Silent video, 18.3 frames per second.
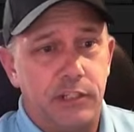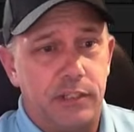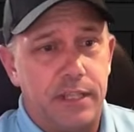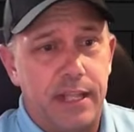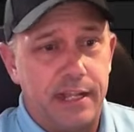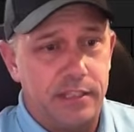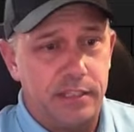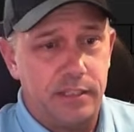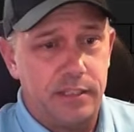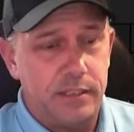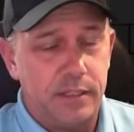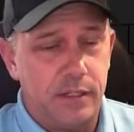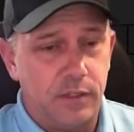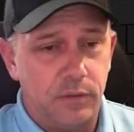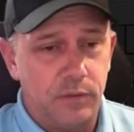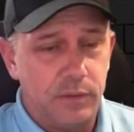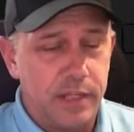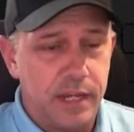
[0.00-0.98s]
That's,
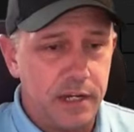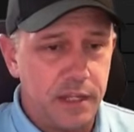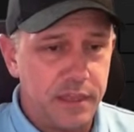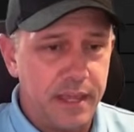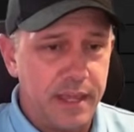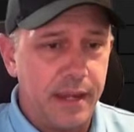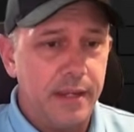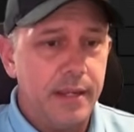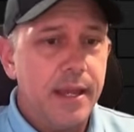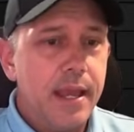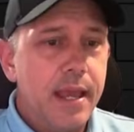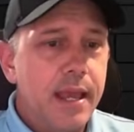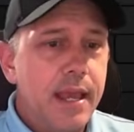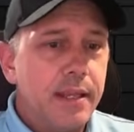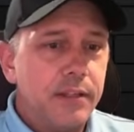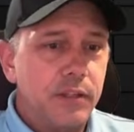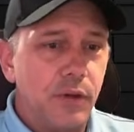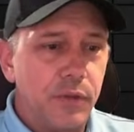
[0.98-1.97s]
kind of thing.
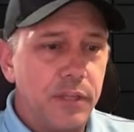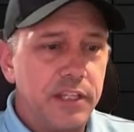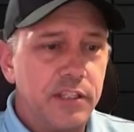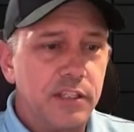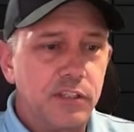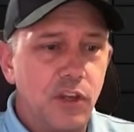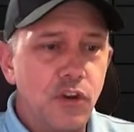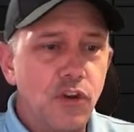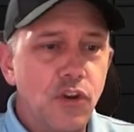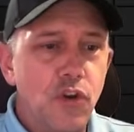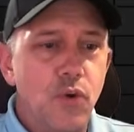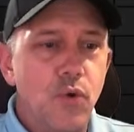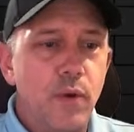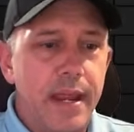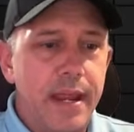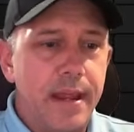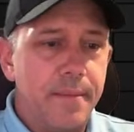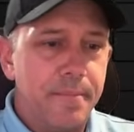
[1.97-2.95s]
So this is a new
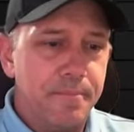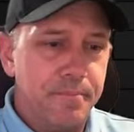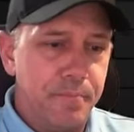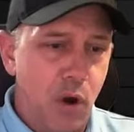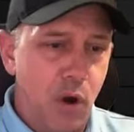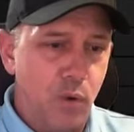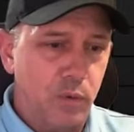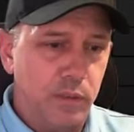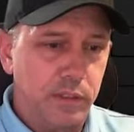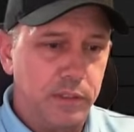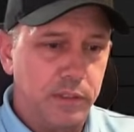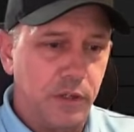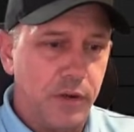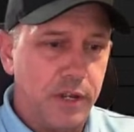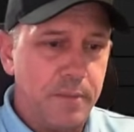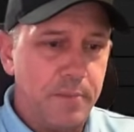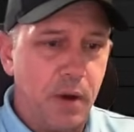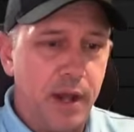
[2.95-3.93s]
to him boat.
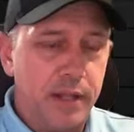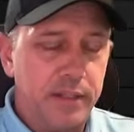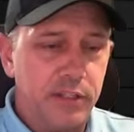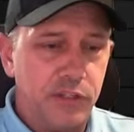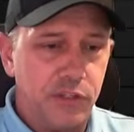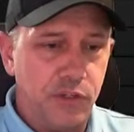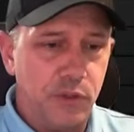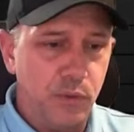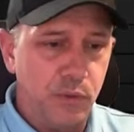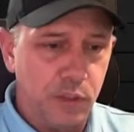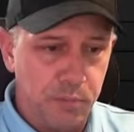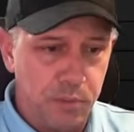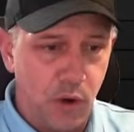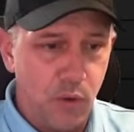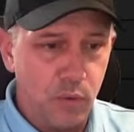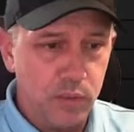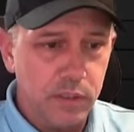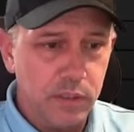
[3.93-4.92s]
So he bought this used
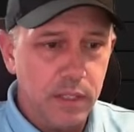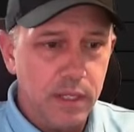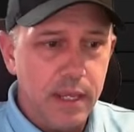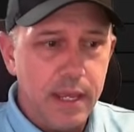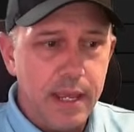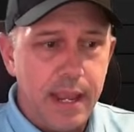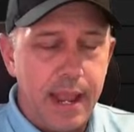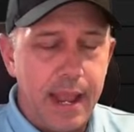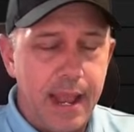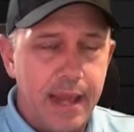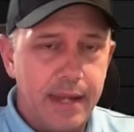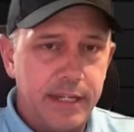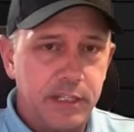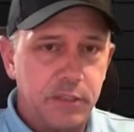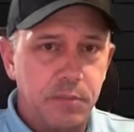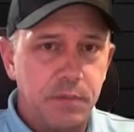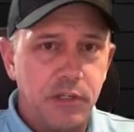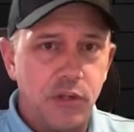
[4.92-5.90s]
boat, and
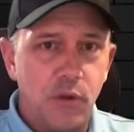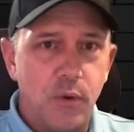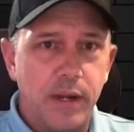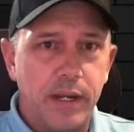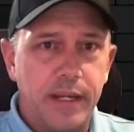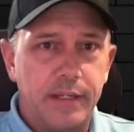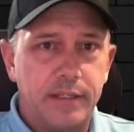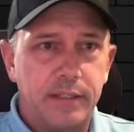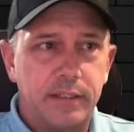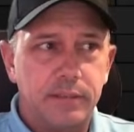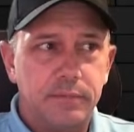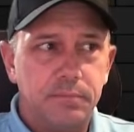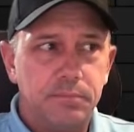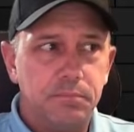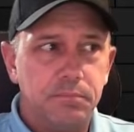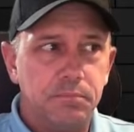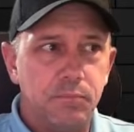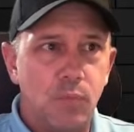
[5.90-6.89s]
it's been doing it
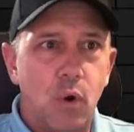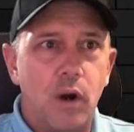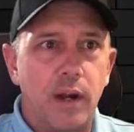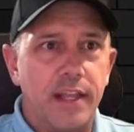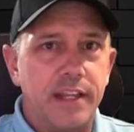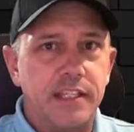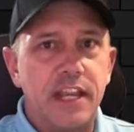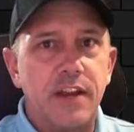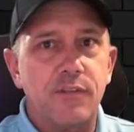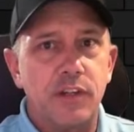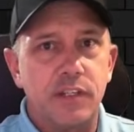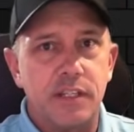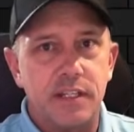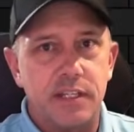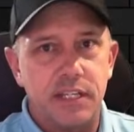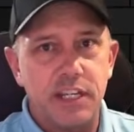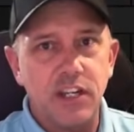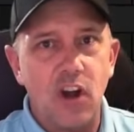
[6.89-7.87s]
more or less ever
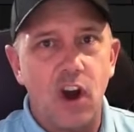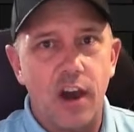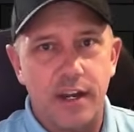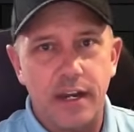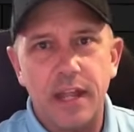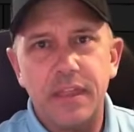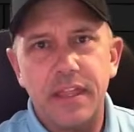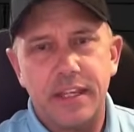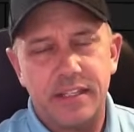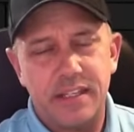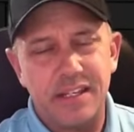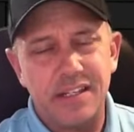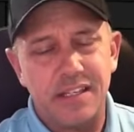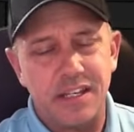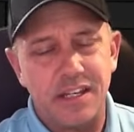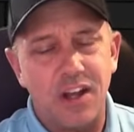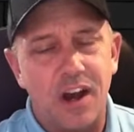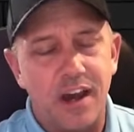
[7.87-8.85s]
since he got it. I think
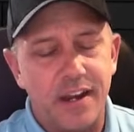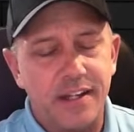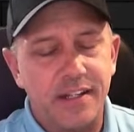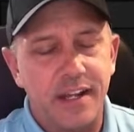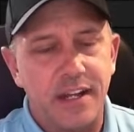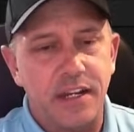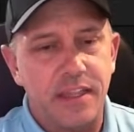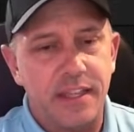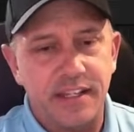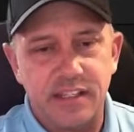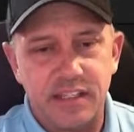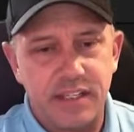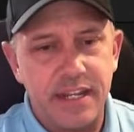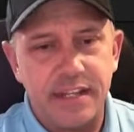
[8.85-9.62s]
since he got it, kind of thing.